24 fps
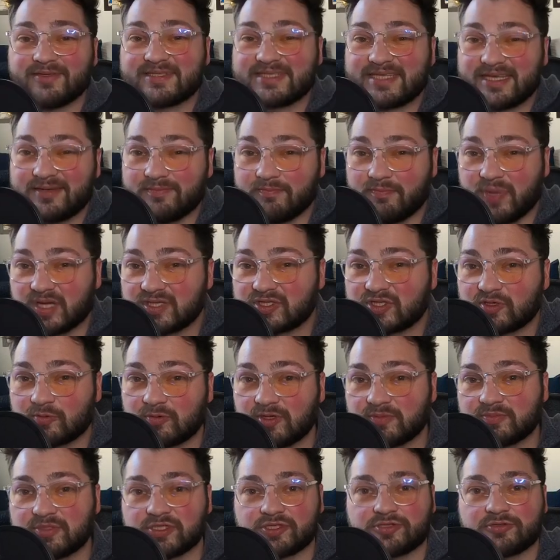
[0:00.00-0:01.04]
send Buster
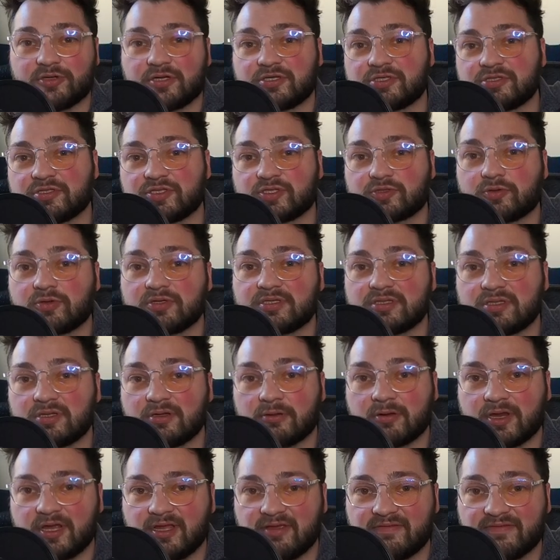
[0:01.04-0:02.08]
Whelp Destruction Sword to the
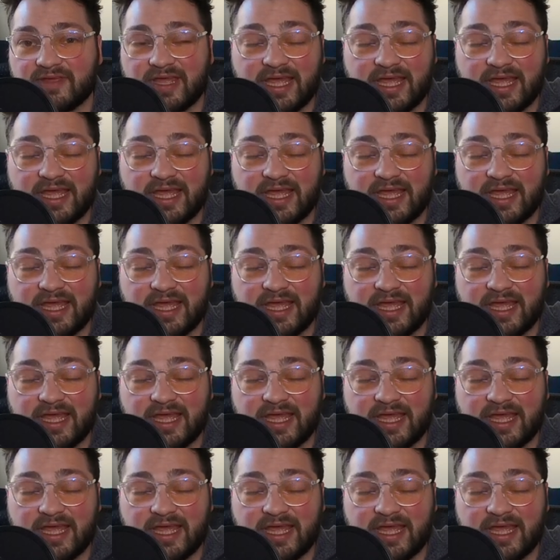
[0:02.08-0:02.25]
grave,